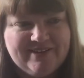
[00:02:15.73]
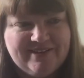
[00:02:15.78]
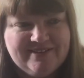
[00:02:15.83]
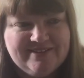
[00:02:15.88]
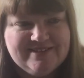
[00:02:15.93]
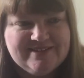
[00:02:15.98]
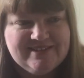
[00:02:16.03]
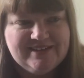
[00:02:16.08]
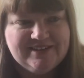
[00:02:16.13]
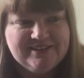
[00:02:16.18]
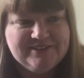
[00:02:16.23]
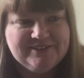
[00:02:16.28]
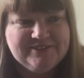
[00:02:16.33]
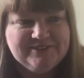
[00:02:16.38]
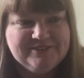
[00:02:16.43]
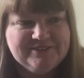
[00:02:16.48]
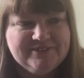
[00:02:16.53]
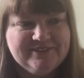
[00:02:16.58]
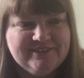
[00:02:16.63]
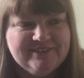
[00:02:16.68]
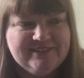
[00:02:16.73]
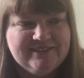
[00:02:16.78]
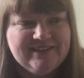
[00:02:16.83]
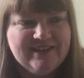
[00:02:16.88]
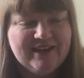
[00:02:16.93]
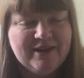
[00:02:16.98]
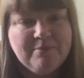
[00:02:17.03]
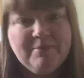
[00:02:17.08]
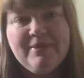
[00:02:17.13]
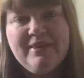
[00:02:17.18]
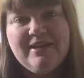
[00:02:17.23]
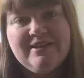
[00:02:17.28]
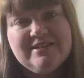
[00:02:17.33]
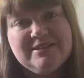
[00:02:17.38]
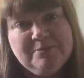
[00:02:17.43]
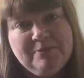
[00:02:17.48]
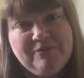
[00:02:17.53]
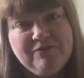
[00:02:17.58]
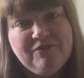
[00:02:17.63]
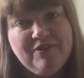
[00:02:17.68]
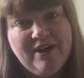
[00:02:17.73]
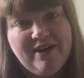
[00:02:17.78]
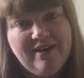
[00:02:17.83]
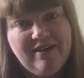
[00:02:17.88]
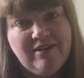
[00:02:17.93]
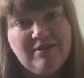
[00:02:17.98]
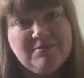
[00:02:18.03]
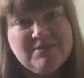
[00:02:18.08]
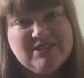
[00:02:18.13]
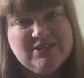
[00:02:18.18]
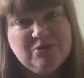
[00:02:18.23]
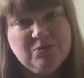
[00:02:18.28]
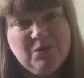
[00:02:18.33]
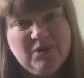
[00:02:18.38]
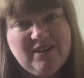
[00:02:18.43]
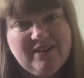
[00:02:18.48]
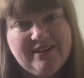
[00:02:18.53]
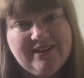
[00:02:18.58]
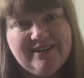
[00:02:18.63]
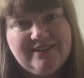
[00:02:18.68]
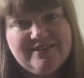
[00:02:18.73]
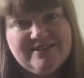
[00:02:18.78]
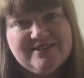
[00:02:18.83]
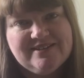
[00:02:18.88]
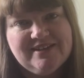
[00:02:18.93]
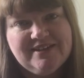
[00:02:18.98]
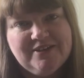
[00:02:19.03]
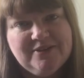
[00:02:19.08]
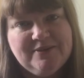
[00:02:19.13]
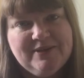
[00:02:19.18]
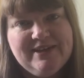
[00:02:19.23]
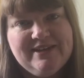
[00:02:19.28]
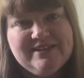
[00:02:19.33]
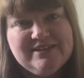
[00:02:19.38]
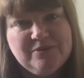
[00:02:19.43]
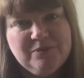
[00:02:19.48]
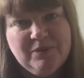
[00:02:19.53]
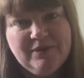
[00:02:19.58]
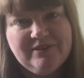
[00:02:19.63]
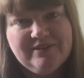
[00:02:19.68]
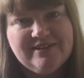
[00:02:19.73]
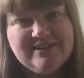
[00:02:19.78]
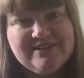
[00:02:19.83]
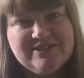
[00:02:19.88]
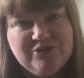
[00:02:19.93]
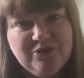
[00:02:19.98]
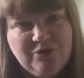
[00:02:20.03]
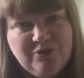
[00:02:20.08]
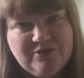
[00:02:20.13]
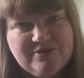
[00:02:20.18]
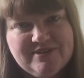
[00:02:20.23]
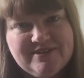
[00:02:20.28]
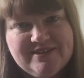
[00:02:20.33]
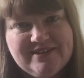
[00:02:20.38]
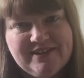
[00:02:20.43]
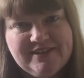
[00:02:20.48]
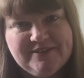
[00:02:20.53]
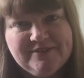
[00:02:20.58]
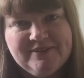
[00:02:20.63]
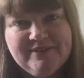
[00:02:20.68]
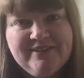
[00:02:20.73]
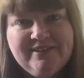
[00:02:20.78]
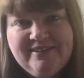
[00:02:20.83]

So yeah, but then to be fair, I'm still working, so he's the one that's not. So,